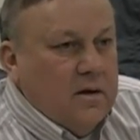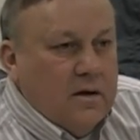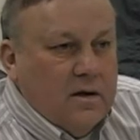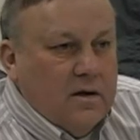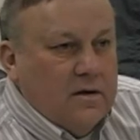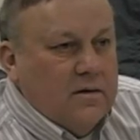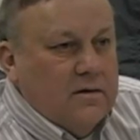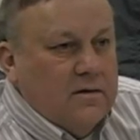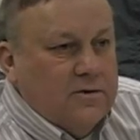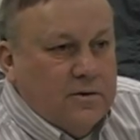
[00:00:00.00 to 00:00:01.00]

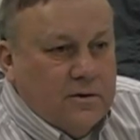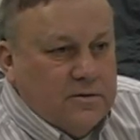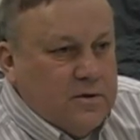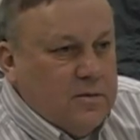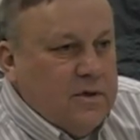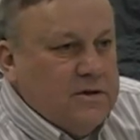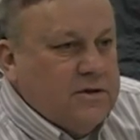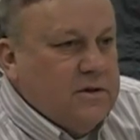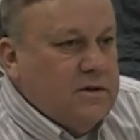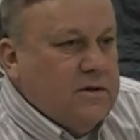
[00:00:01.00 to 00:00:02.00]
the Tourism
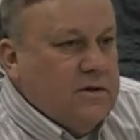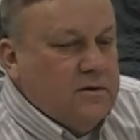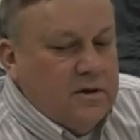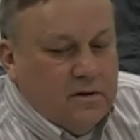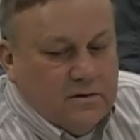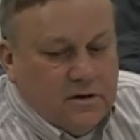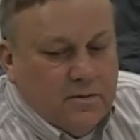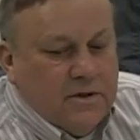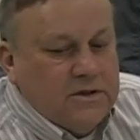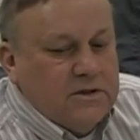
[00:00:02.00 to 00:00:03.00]
Commission, the Utilities
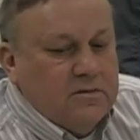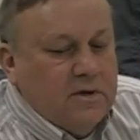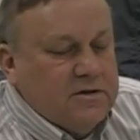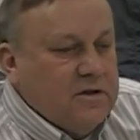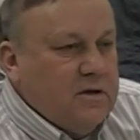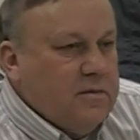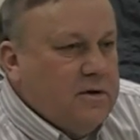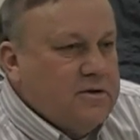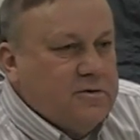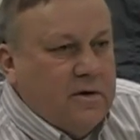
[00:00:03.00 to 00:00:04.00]
Commission, my city
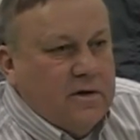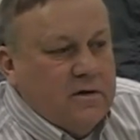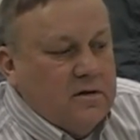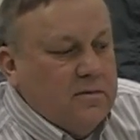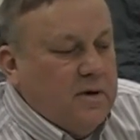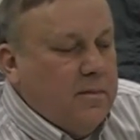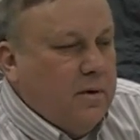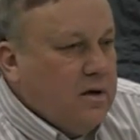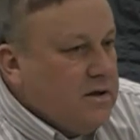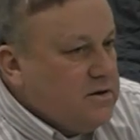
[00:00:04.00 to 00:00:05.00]
administrator, my
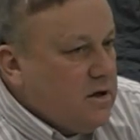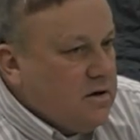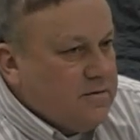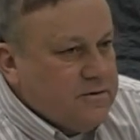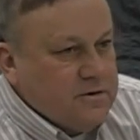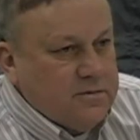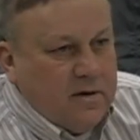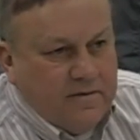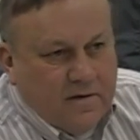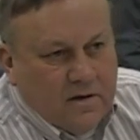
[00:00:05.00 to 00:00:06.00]
police officers,
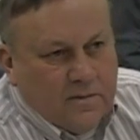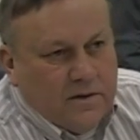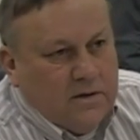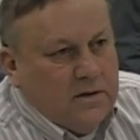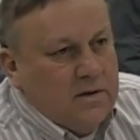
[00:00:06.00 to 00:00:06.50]
my firemen.